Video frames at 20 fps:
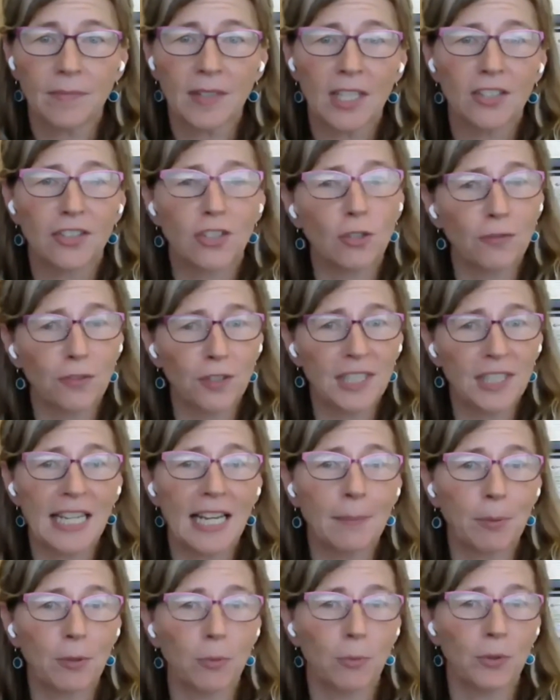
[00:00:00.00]
So for
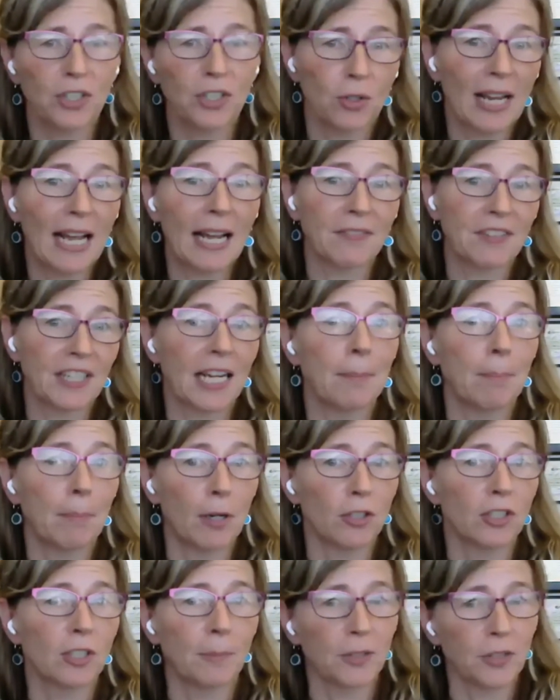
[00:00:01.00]
example, would you have to get
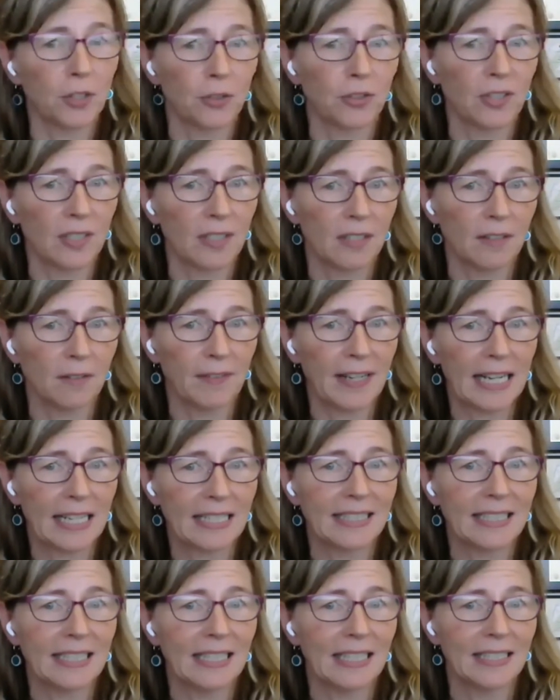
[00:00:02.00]
multiple doses of the
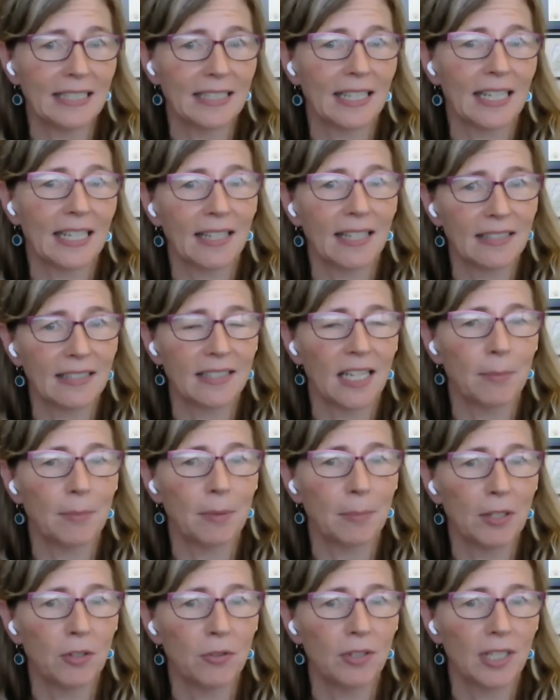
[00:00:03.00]
vaccine to get that same
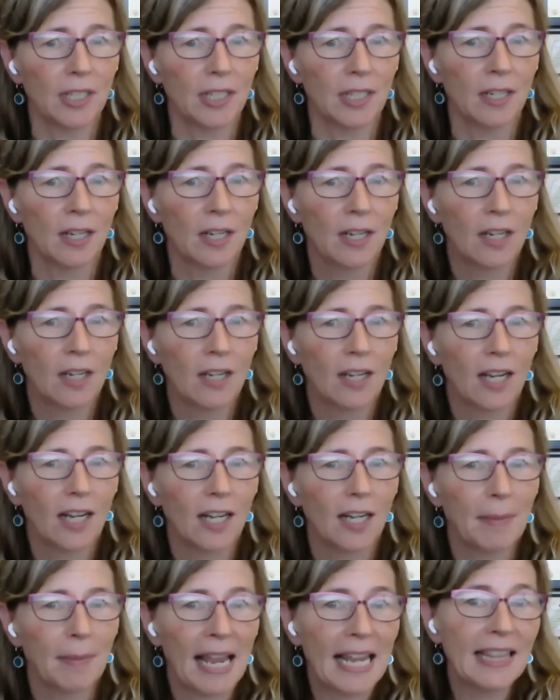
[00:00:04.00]
immunity?
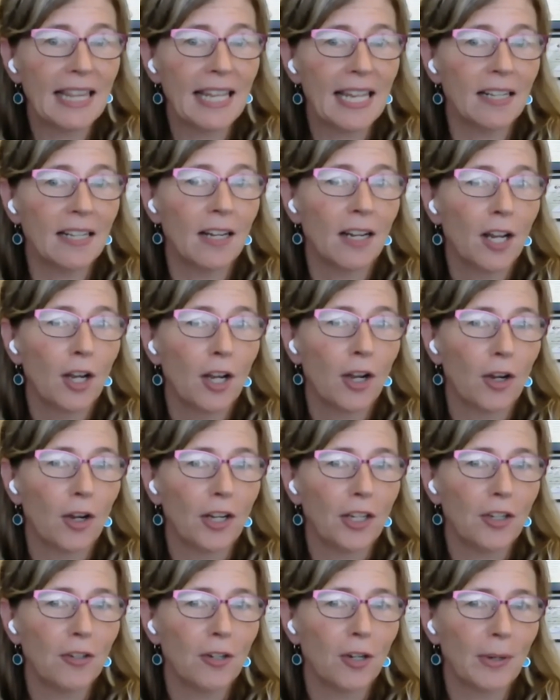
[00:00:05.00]
And then,
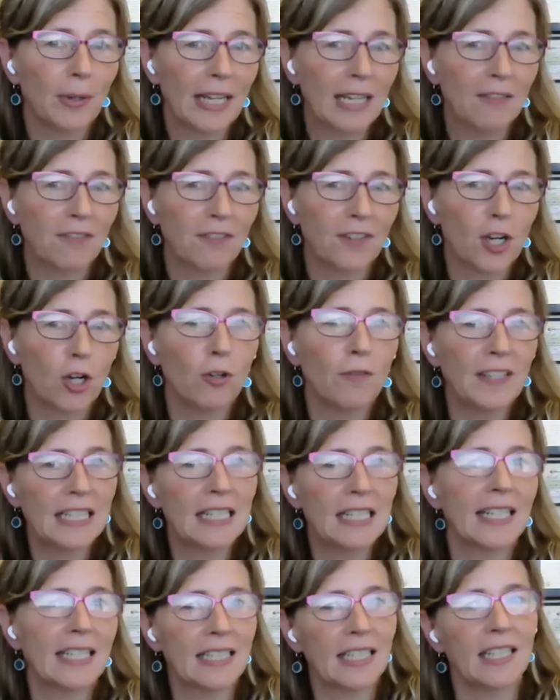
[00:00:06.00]
you know, if
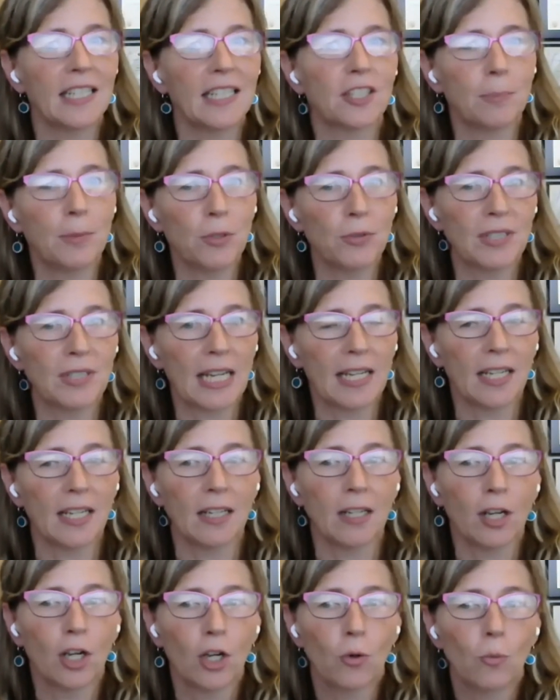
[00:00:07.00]
COVID-19 is
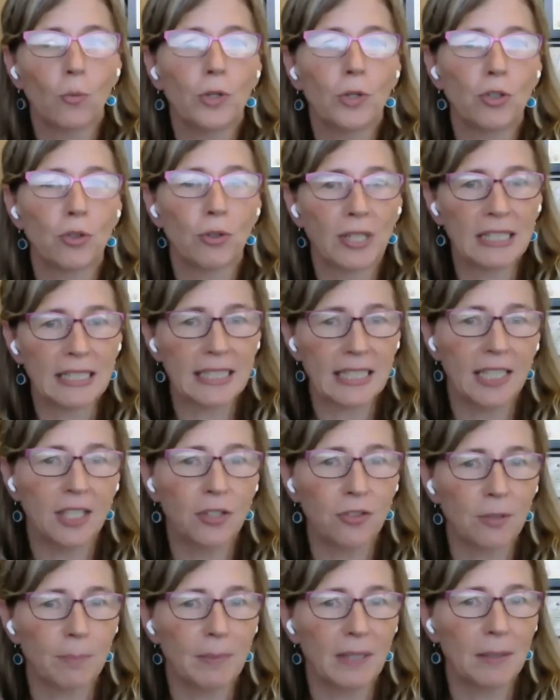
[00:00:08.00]
mutating, would you
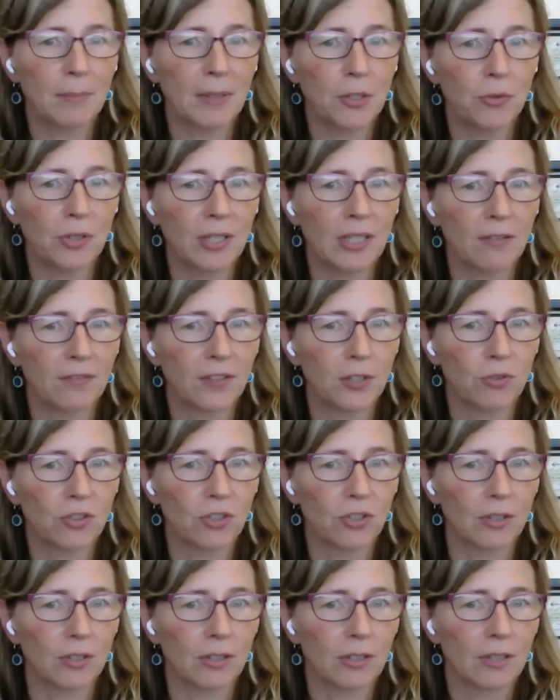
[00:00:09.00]
continue to be immune in the
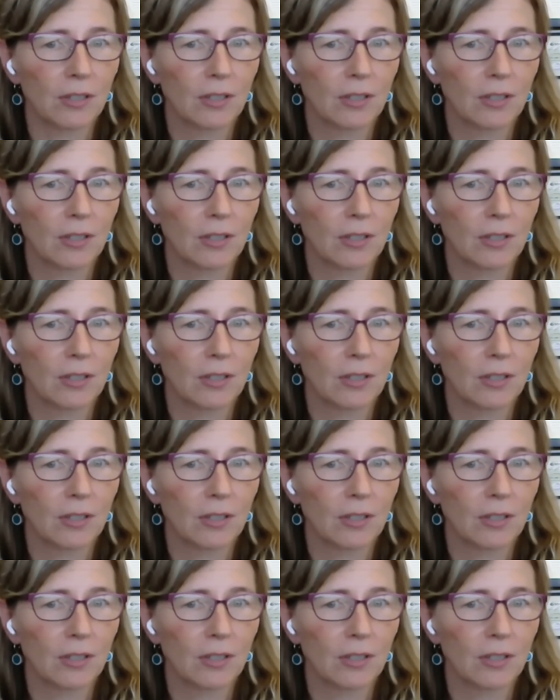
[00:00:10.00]
future?